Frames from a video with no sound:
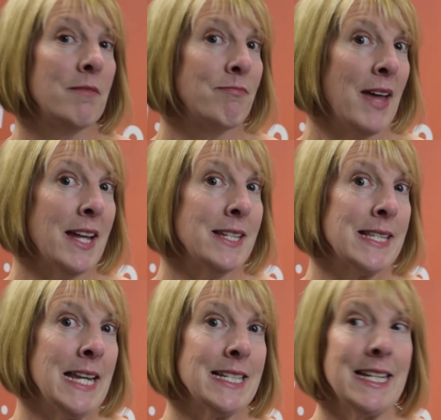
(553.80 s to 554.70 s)
that's
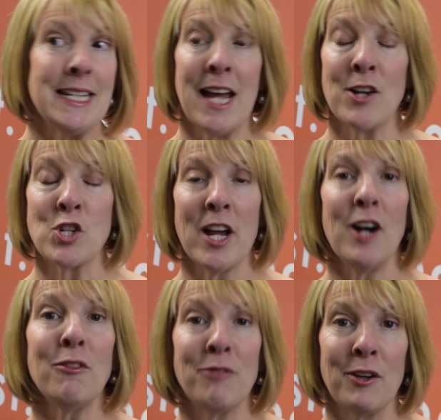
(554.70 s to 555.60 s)
it in a
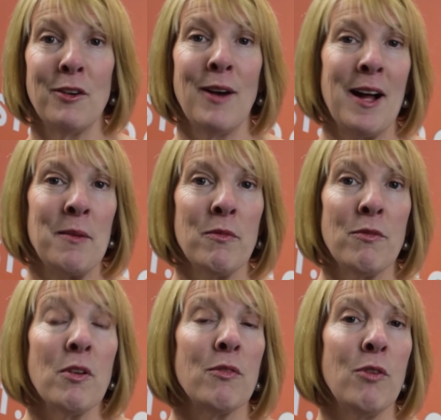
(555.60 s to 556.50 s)
nutshell for
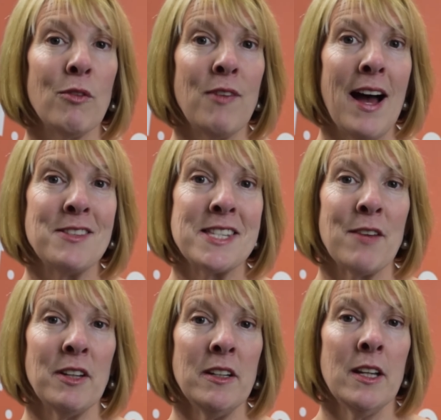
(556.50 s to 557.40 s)
the
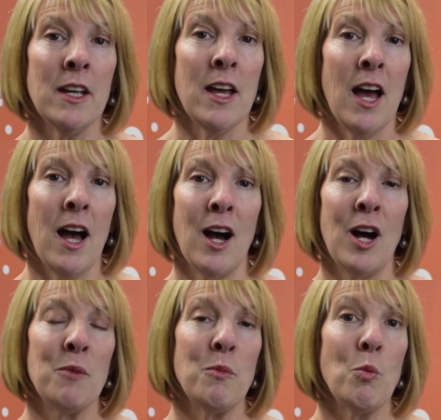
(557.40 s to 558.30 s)
457.
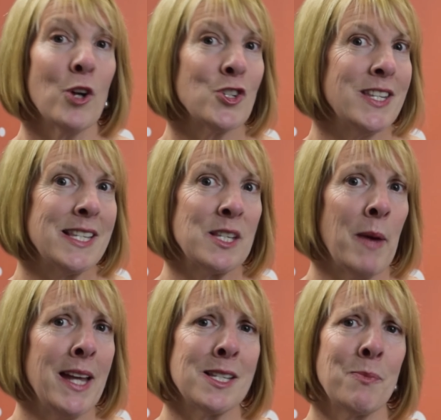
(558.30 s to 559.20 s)
Watch this
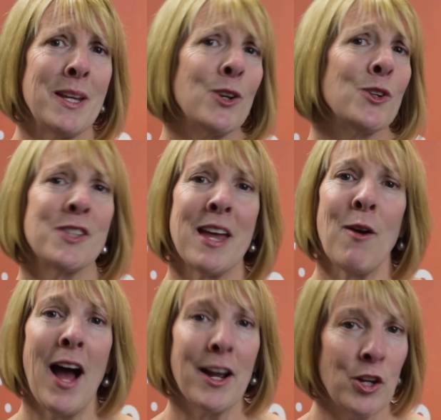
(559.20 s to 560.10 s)
space because there
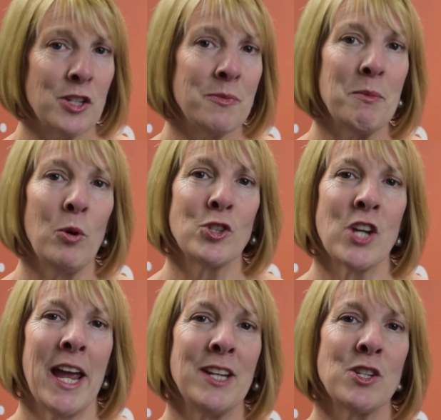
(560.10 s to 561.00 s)
are going to be more
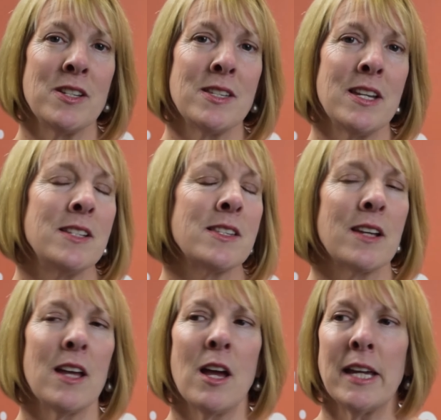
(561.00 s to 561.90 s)
changes. It's
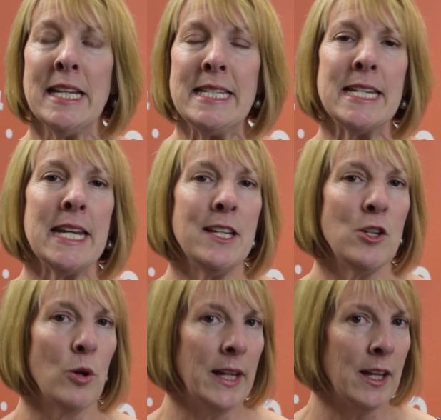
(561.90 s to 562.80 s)

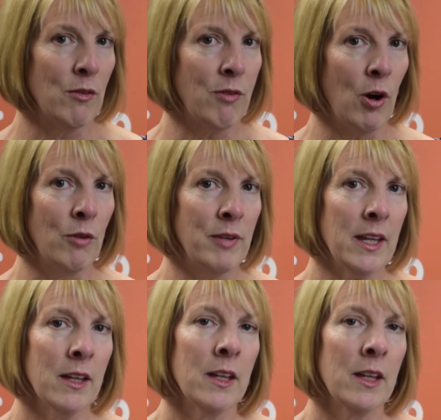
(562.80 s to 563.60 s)
continually evolving,